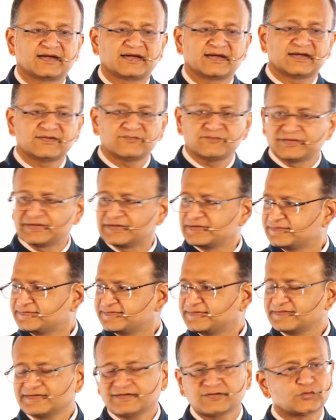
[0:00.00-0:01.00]
And when I
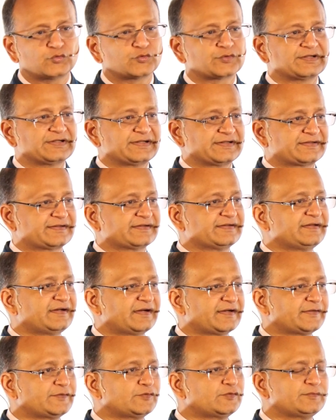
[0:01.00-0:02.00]
say correlated,
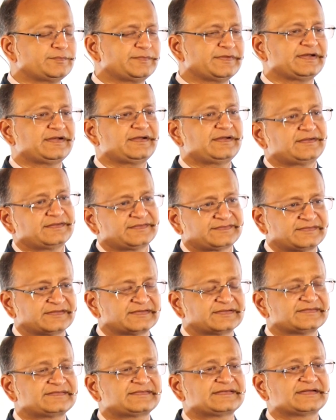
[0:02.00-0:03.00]
I don't mean
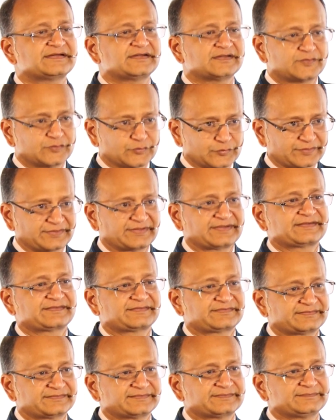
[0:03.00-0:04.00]
statistical
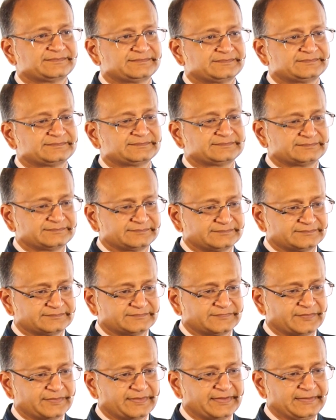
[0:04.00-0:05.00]
correlation.
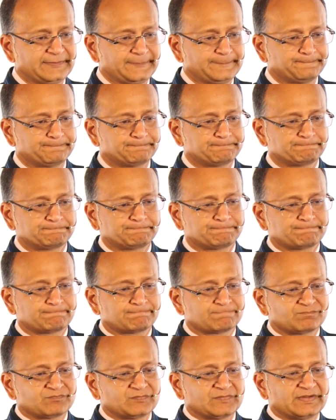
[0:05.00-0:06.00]
Okay?
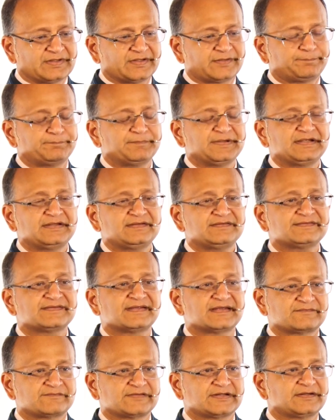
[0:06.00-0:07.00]
It means
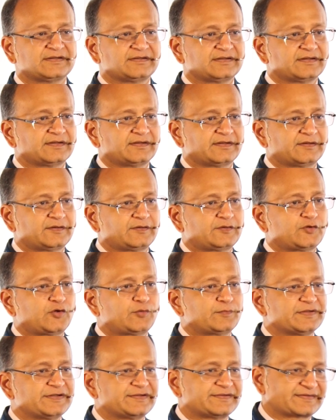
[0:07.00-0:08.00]
having
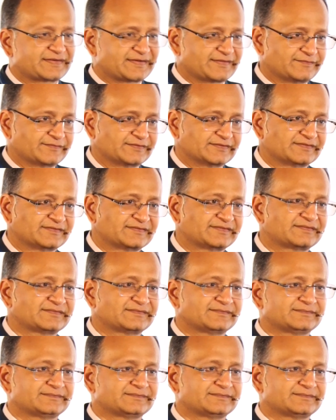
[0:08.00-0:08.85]
common drivers.